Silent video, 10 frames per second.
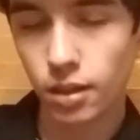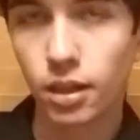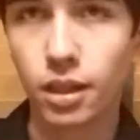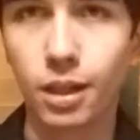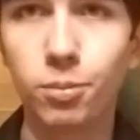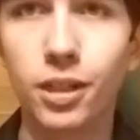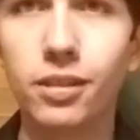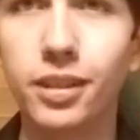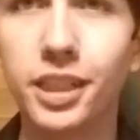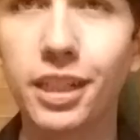I
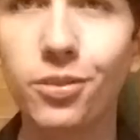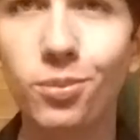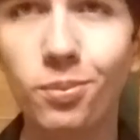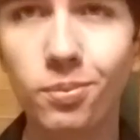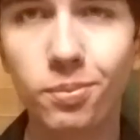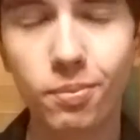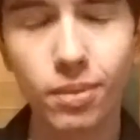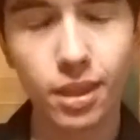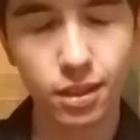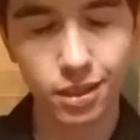proudly
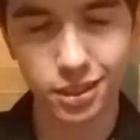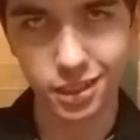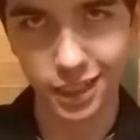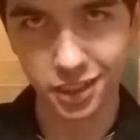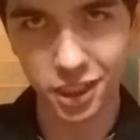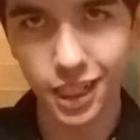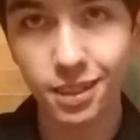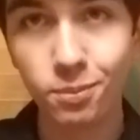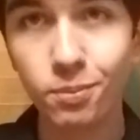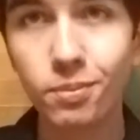take a
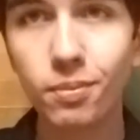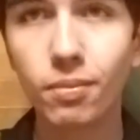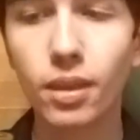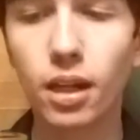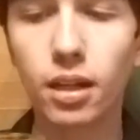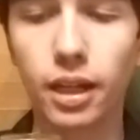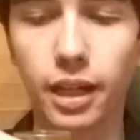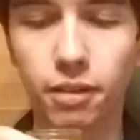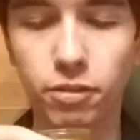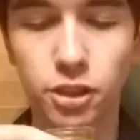shot,
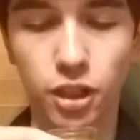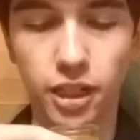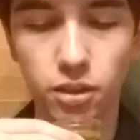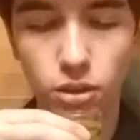and we try it.